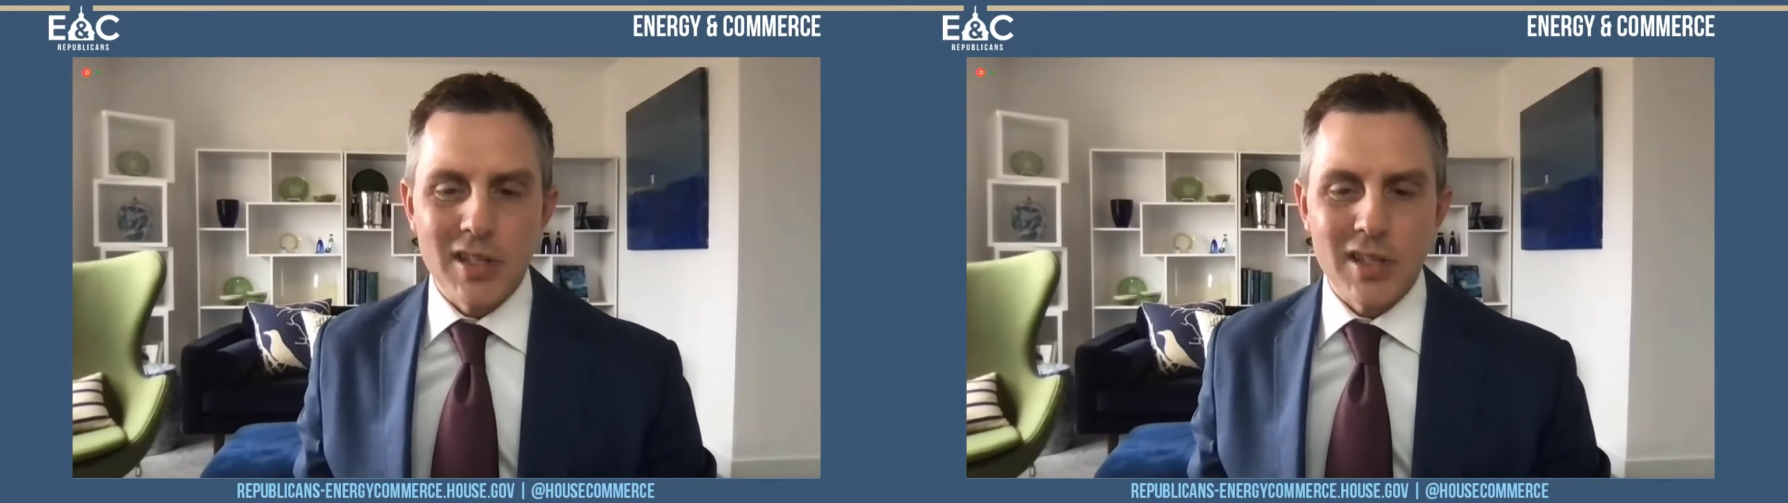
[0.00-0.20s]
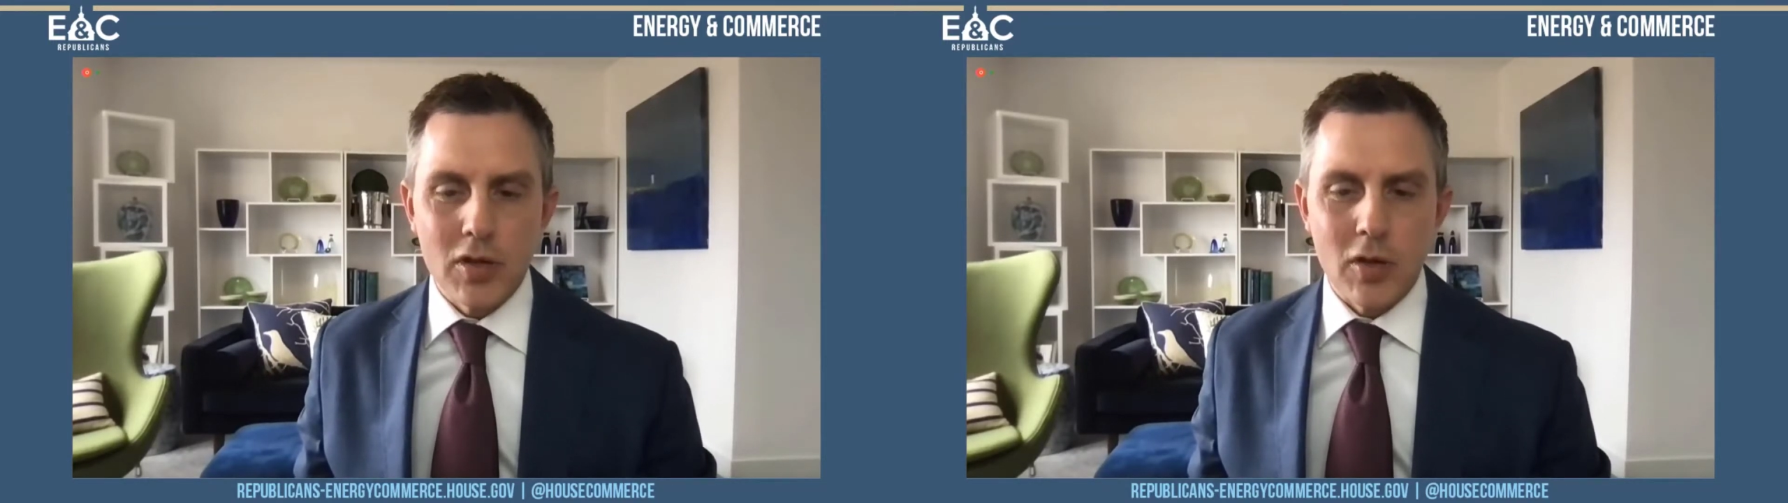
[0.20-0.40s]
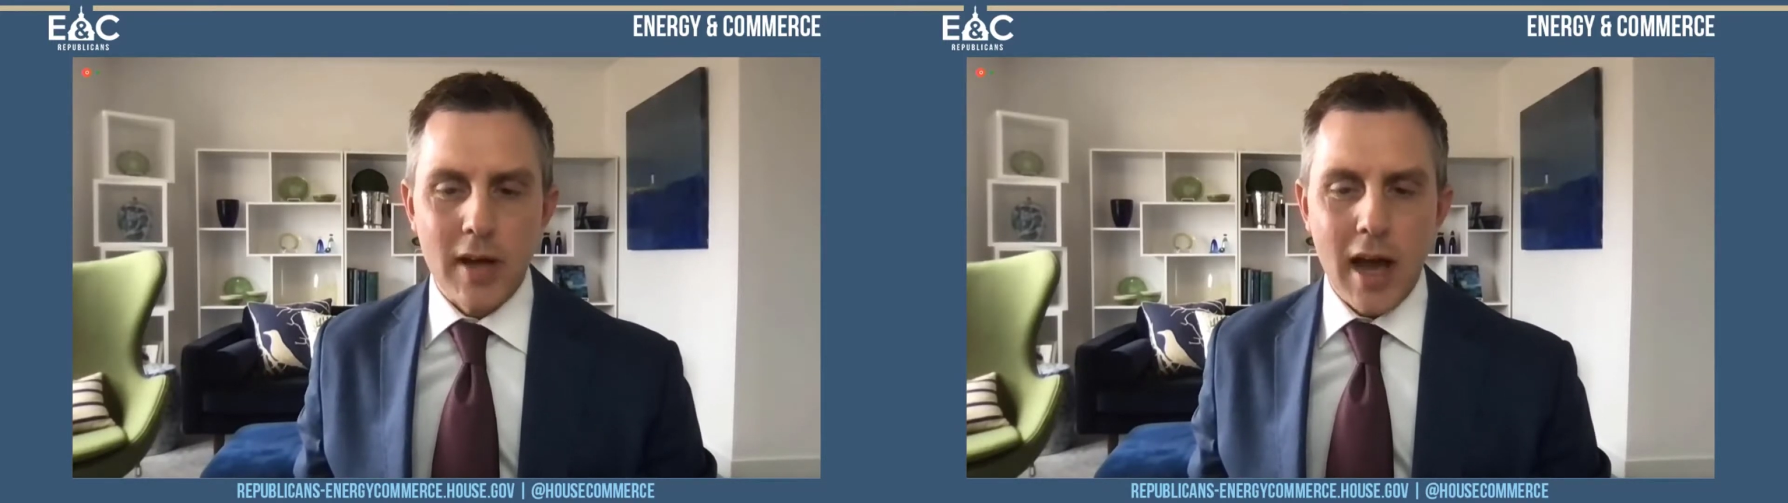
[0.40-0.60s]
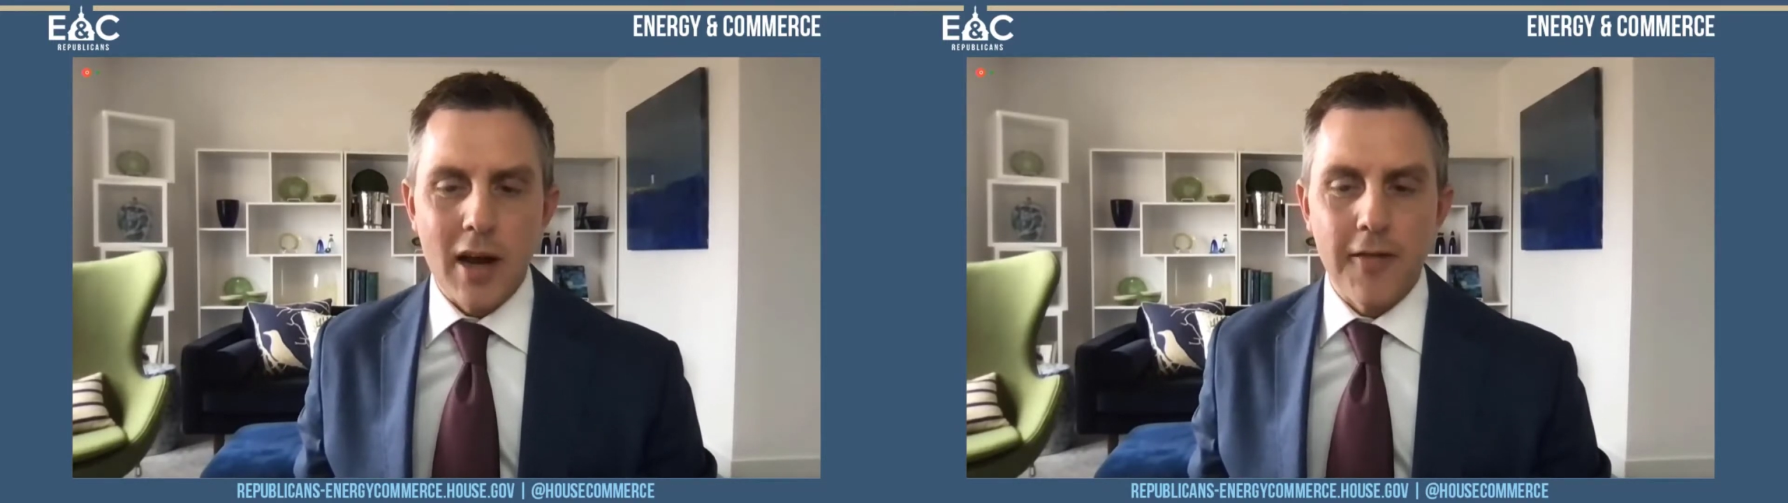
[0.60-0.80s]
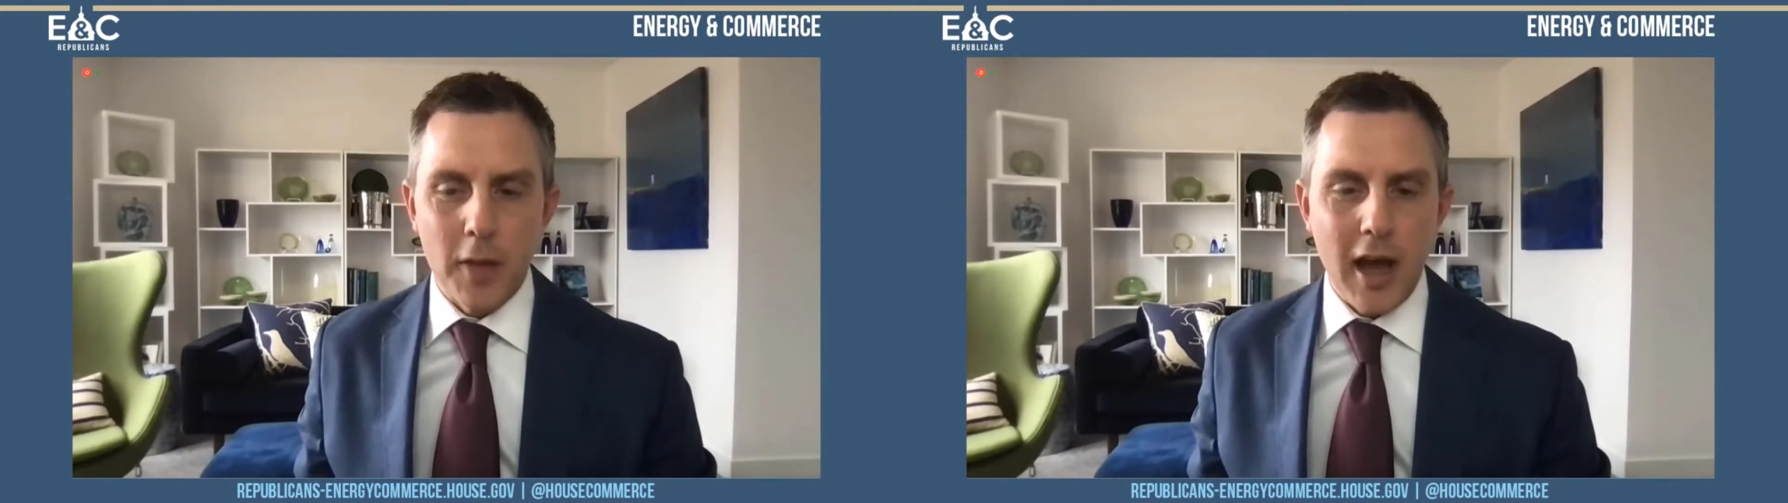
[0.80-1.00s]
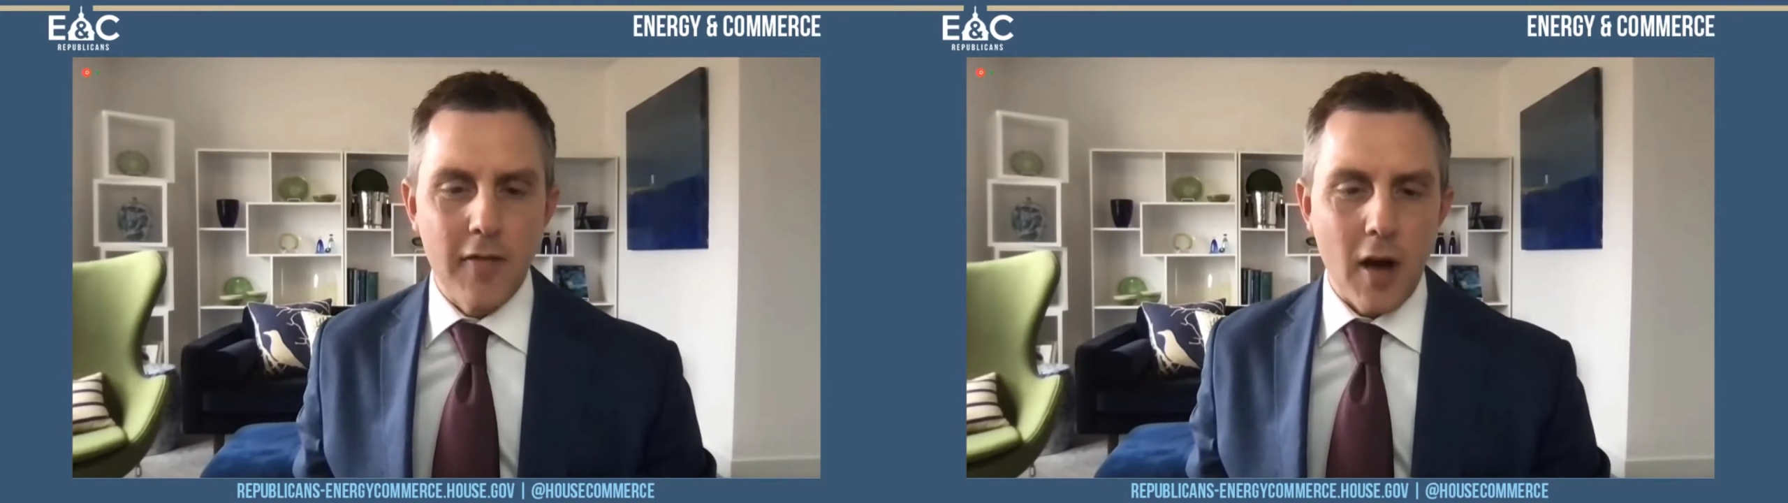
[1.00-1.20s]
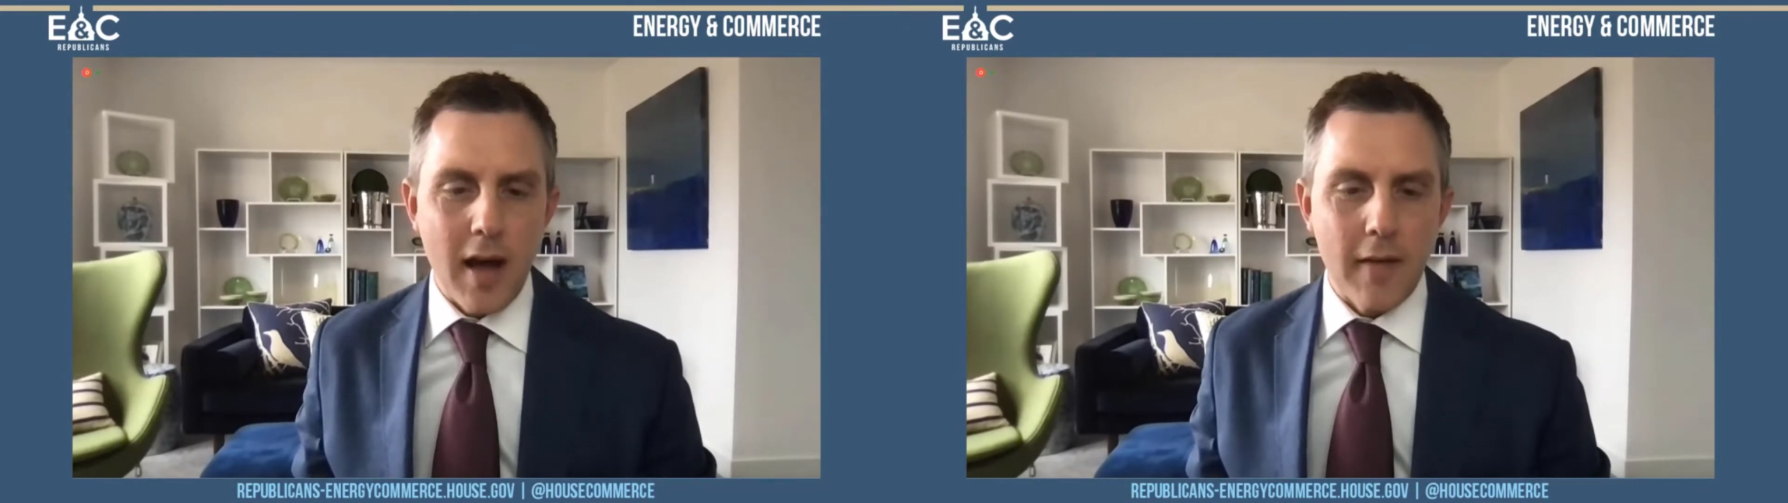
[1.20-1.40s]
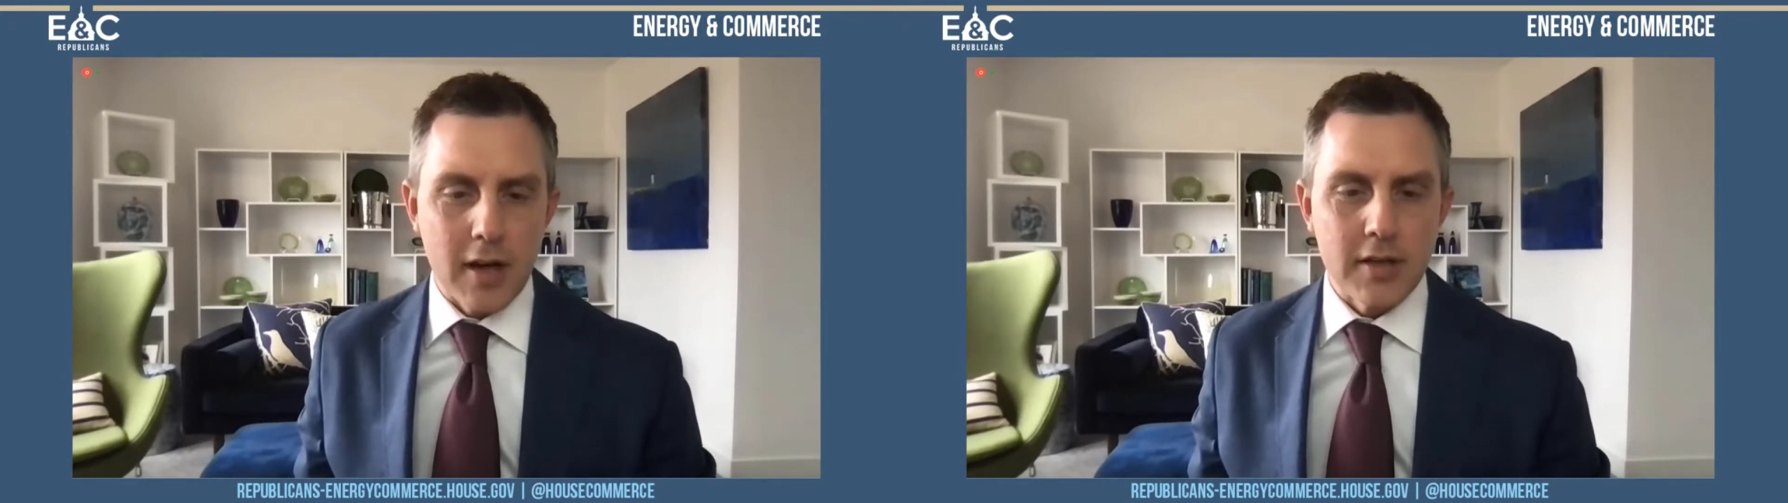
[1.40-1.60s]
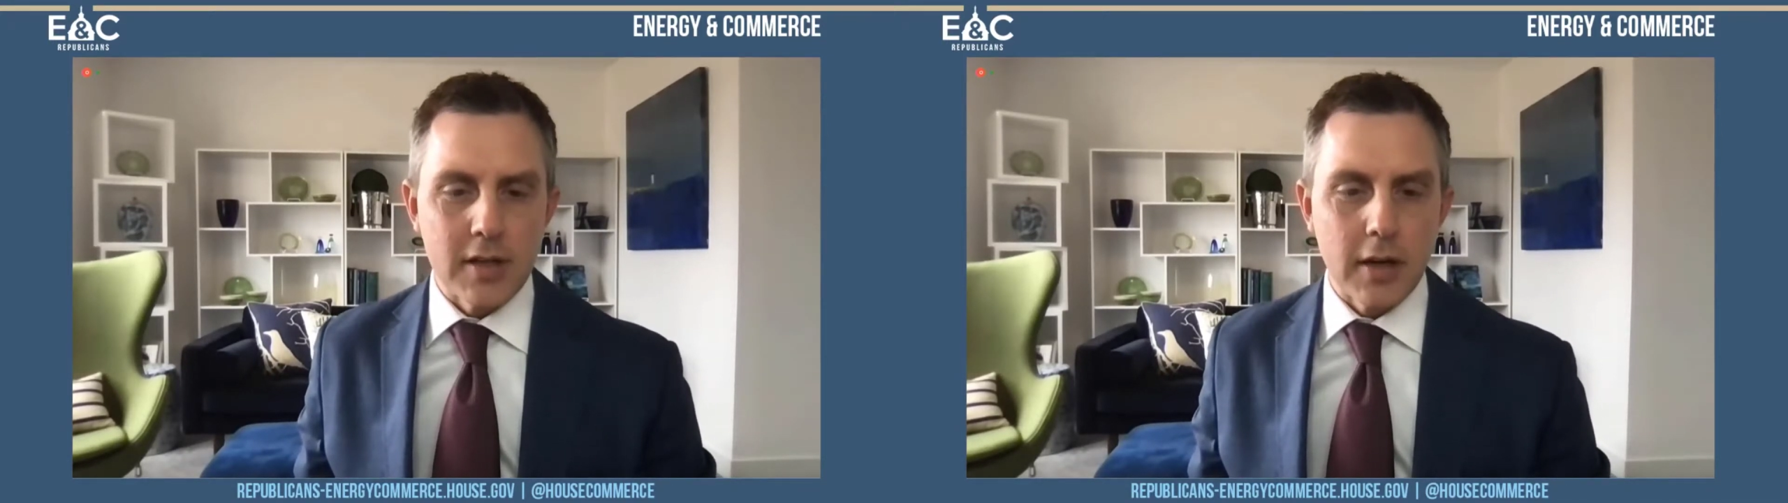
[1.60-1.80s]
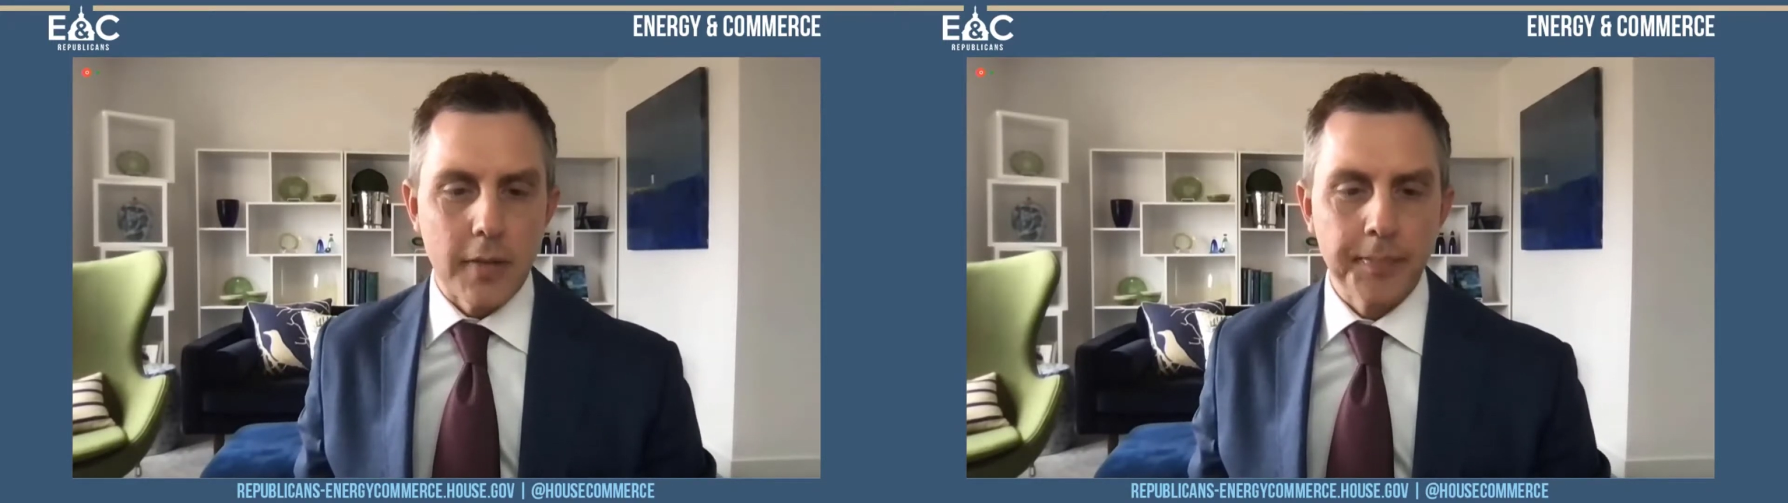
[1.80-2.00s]
user data for behavior
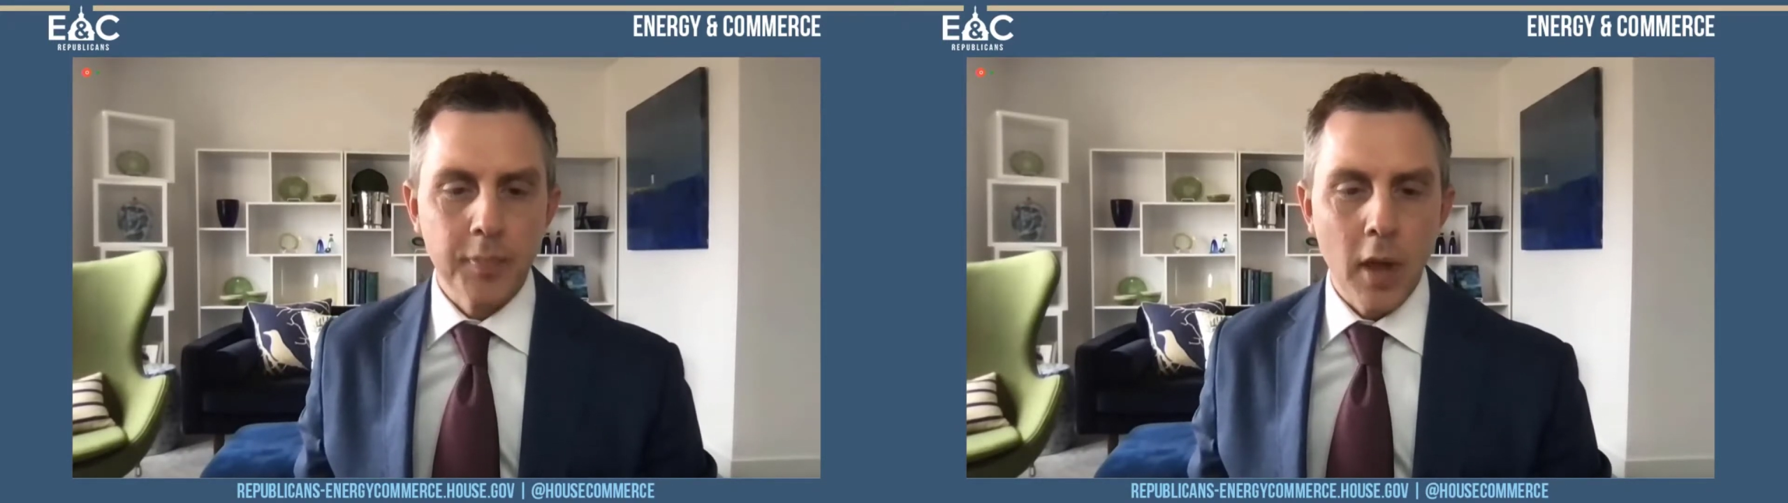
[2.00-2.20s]
advertising.